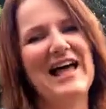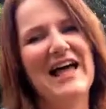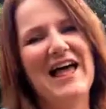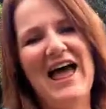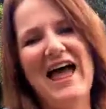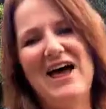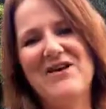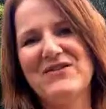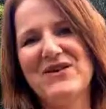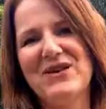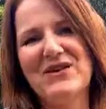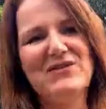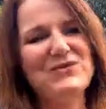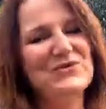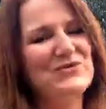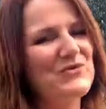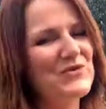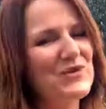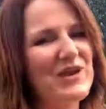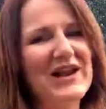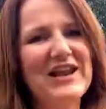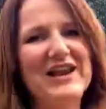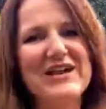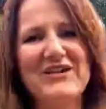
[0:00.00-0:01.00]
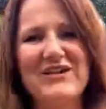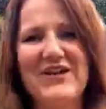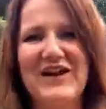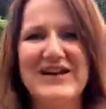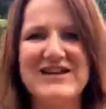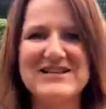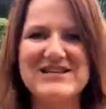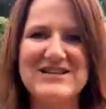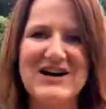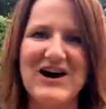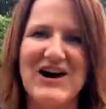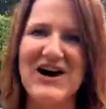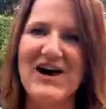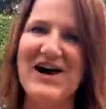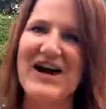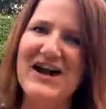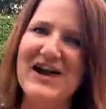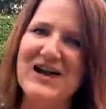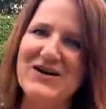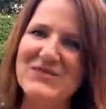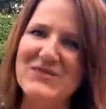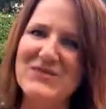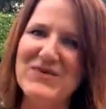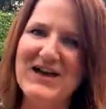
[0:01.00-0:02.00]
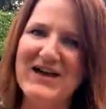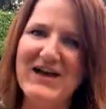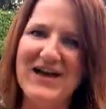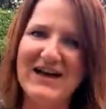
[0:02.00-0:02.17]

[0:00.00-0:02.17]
having a really great time.